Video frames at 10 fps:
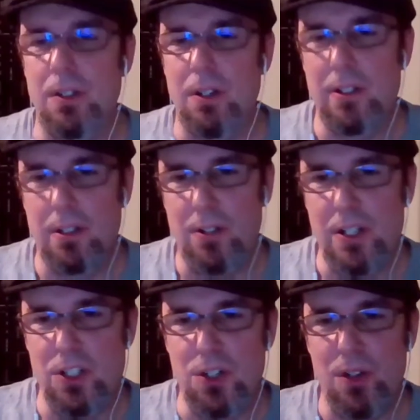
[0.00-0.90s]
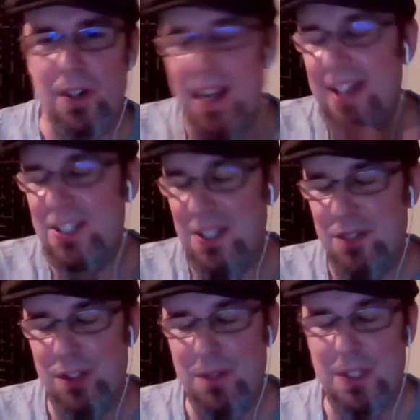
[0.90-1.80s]
across your career, and I actually
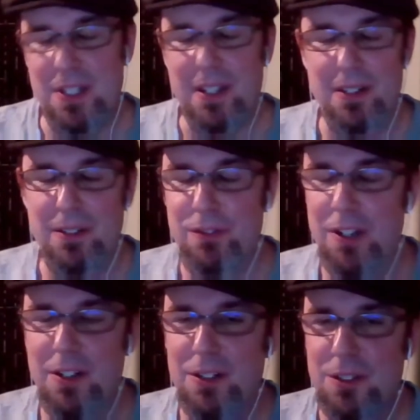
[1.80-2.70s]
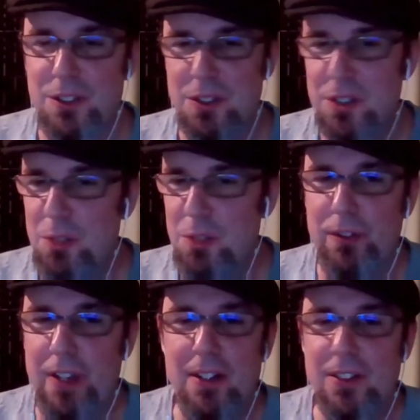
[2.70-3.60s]
confirmed this. I got a good friend who's
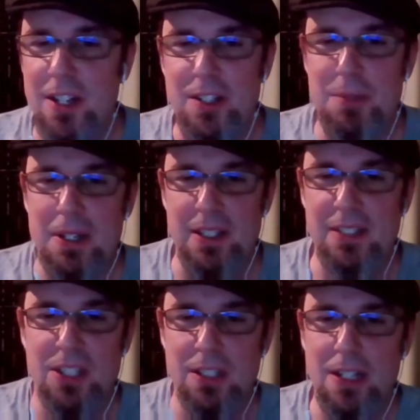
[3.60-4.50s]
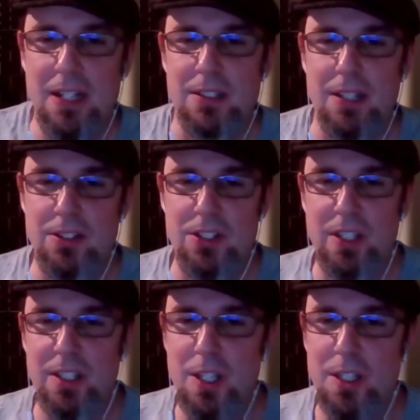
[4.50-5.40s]
super fan who talks about seeing you guys
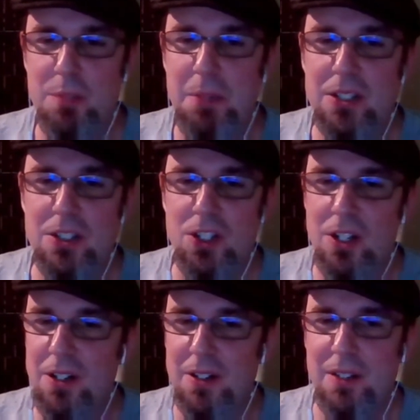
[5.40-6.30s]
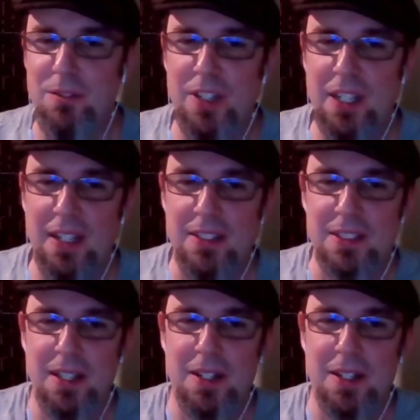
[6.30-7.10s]
actually at the Mason Jar in Phoenix.